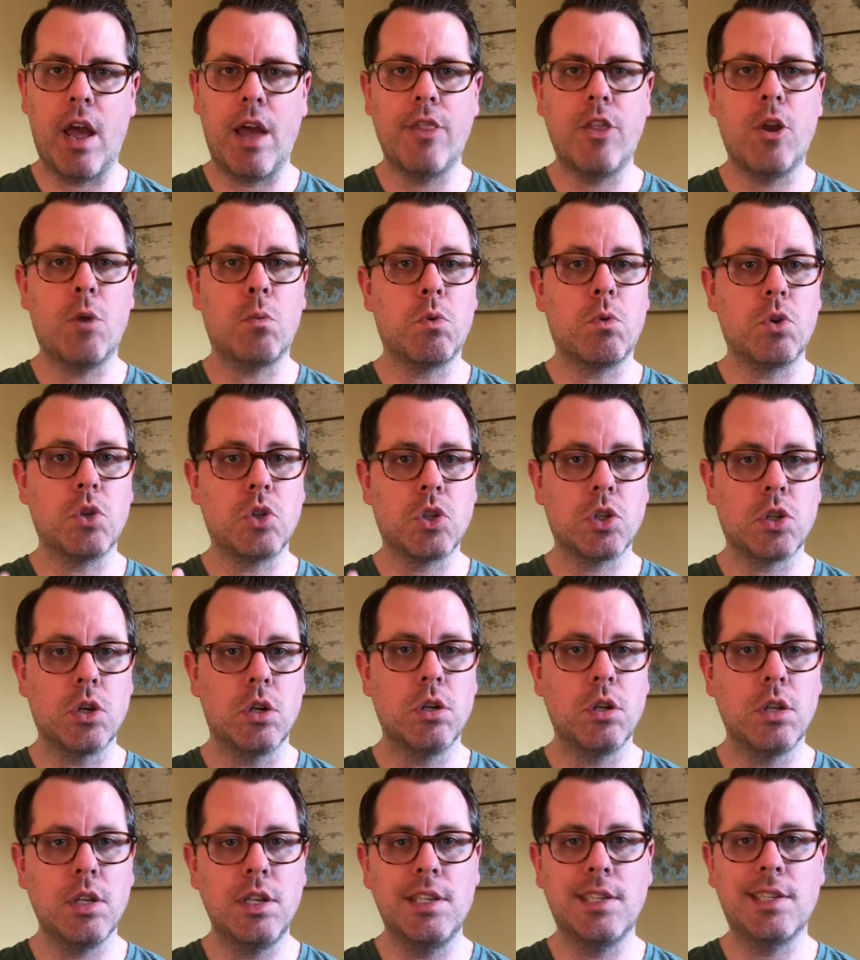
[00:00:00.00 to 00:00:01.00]
and there were
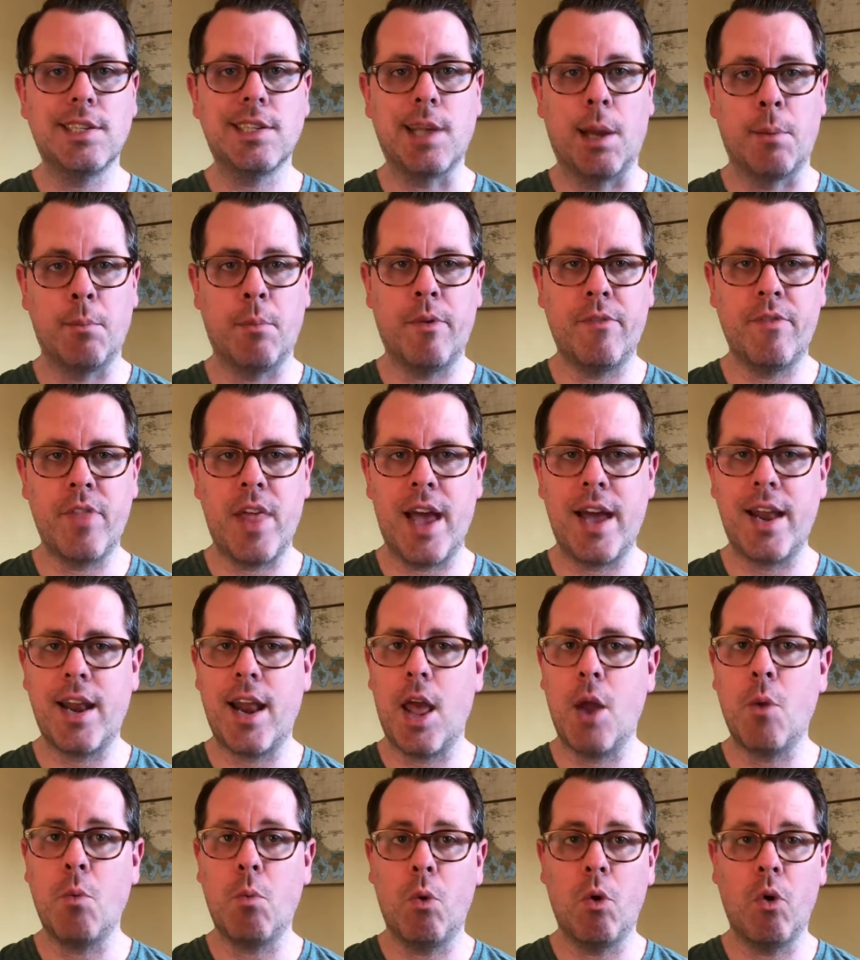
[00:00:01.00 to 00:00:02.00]
certainly some of that,
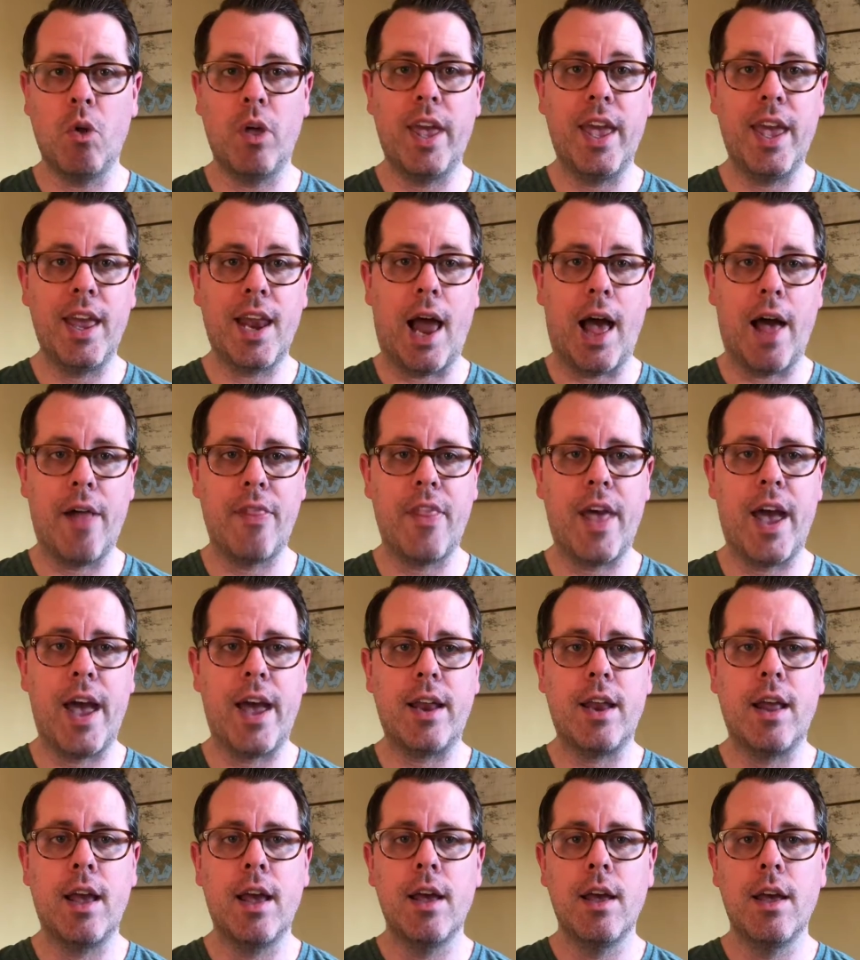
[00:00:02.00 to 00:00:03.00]
and we'll hit on
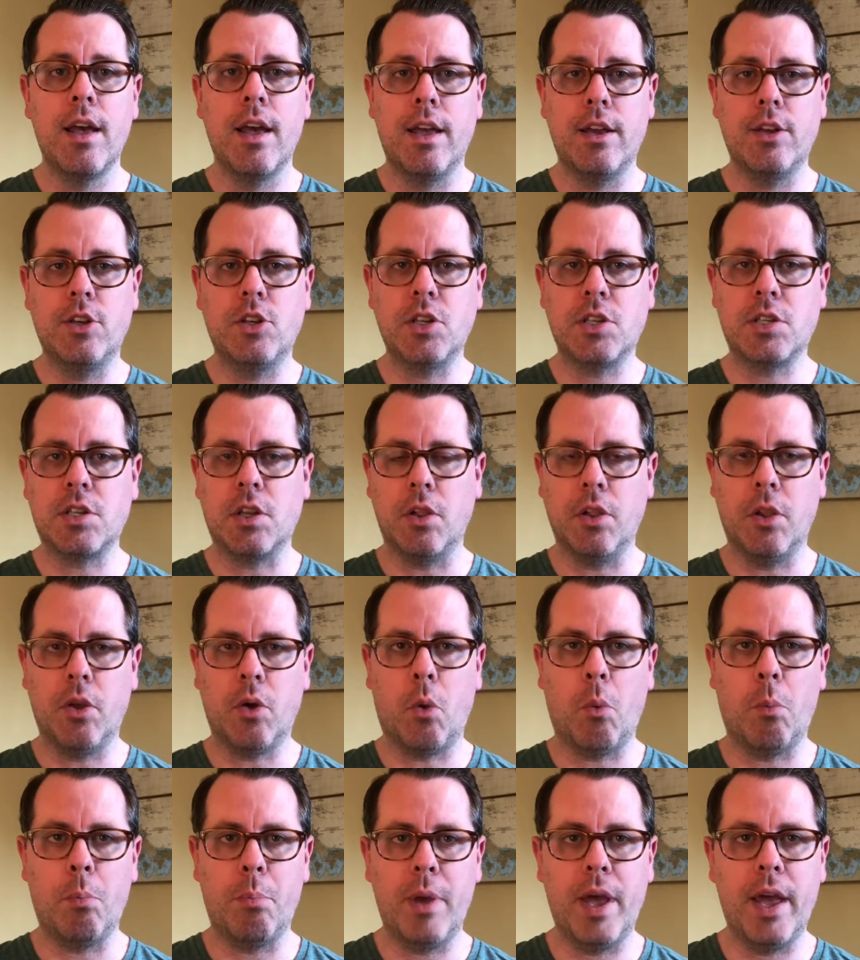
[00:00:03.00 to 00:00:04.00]
that in just a
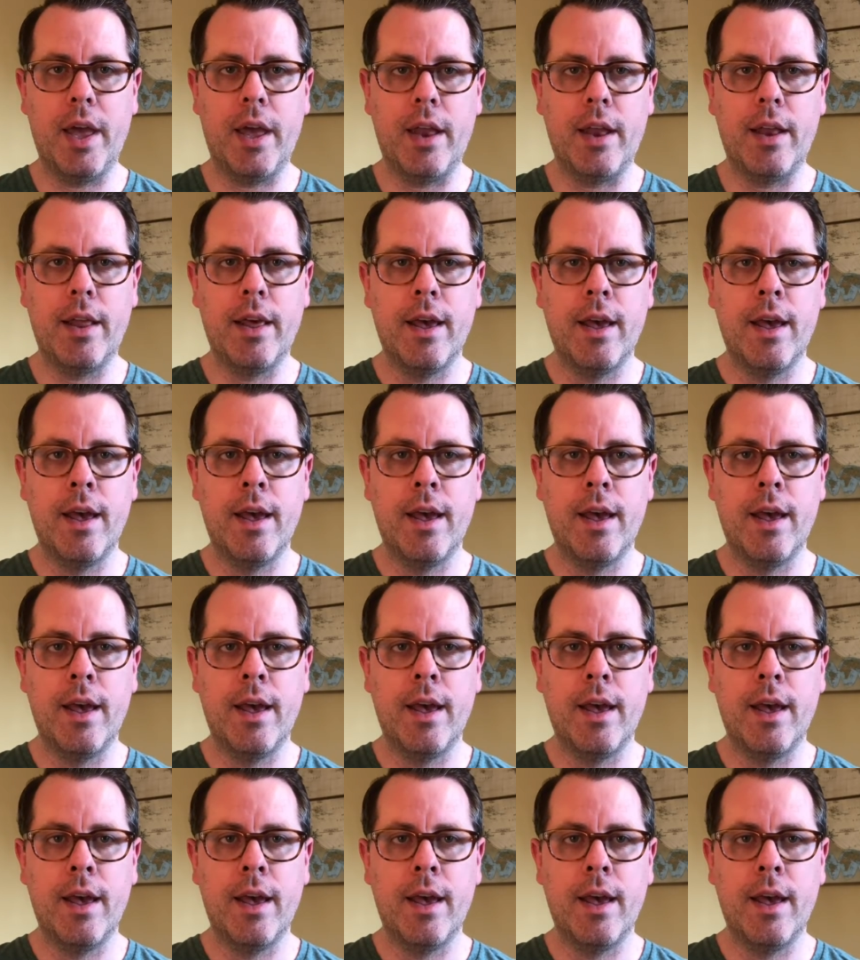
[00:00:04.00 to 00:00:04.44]
little bit,